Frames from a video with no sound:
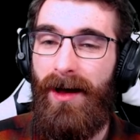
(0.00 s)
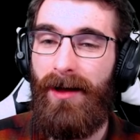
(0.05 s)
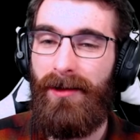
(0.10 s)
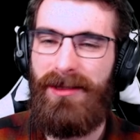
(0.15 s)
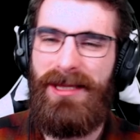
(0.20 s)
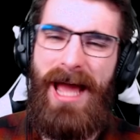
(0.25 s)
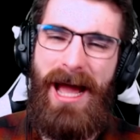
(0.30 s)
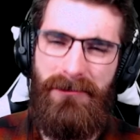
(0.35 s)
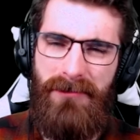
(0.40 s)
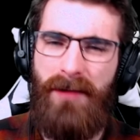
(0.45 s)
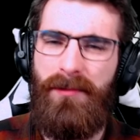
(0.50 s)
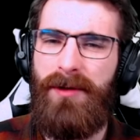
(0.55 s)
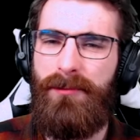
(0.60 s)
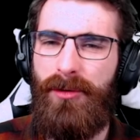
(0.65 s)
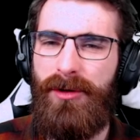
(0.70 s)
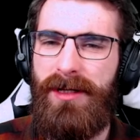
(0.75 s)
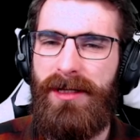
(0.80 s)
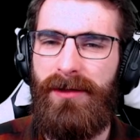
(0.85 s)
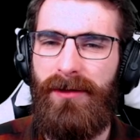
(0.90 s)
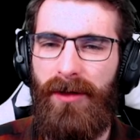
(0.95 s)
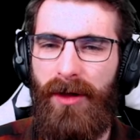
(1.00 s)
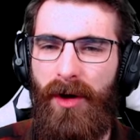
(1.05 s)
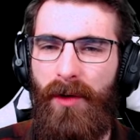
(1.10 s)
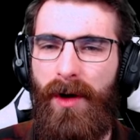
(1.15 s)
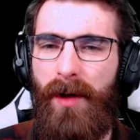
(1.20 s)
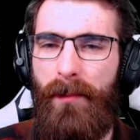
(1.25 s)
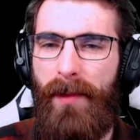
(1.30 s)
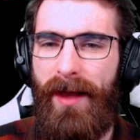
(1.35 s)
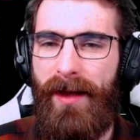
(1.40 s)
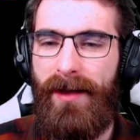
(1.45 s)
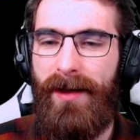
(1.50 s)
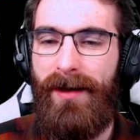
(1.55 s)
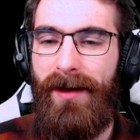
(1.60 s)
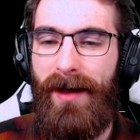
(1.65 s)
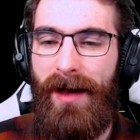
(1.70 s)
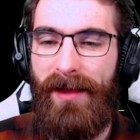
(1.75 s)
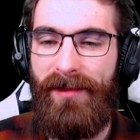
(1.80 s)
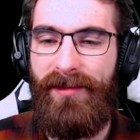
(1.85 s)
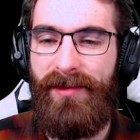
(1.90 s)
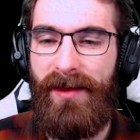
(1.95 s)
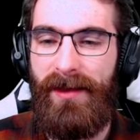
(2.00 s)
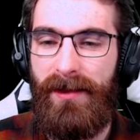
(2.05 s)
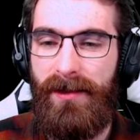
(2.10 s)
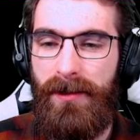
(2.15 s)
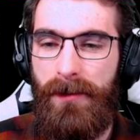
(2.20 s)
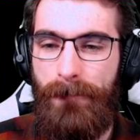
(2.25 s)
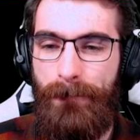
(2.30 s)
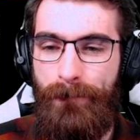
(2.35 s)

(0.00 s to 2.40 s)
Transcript: Yeah, I'm going to put it in low Omega, I think.